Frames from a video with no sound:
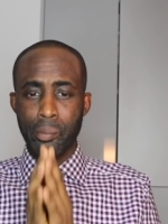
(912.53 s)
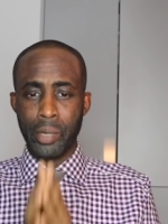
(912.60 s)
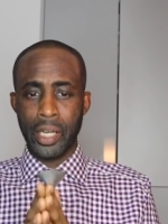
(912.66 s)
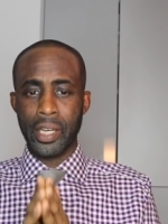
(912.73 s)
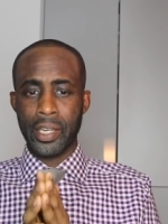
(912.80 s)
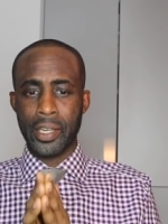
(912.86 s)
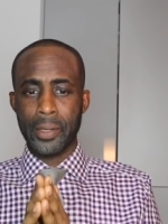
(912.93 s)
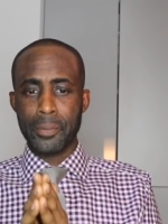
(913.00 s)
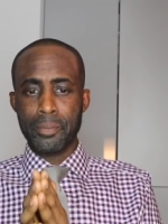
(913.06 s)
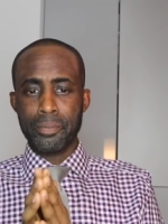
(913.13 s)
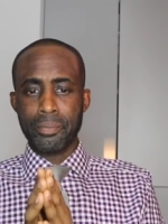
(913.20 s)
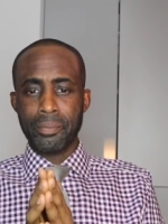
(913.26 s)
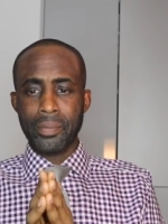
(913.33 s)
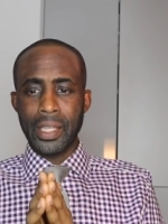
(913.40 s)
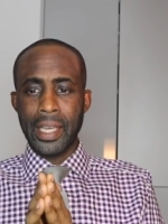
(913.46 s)
buck.
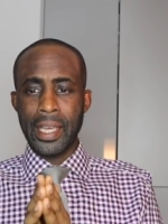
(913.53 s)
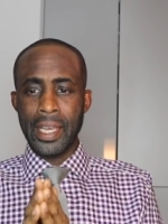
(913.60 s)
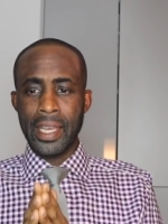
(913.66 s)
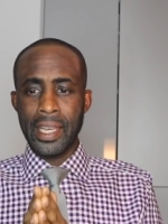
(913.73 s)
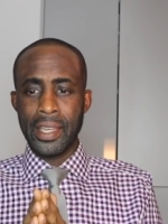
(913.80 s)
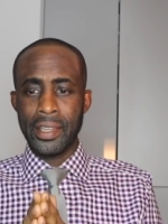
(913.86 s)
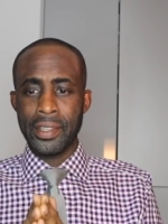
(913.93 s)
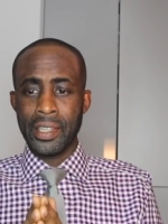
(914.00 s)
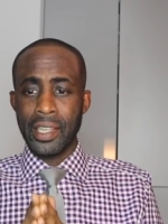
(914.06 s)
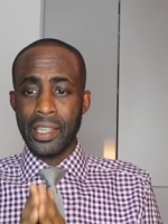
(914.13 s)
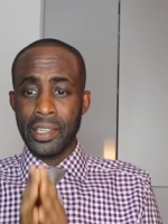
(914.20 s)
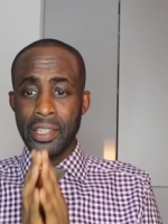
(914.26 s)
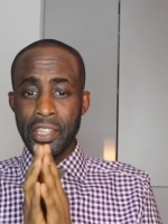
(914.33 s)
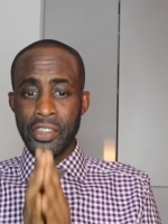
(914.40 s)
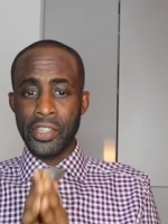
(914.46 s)
And
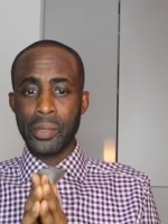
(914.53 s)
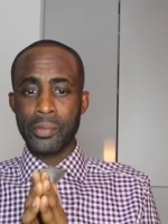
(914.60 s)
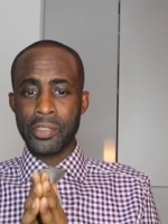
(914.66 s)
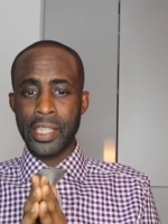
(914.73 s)
Lithium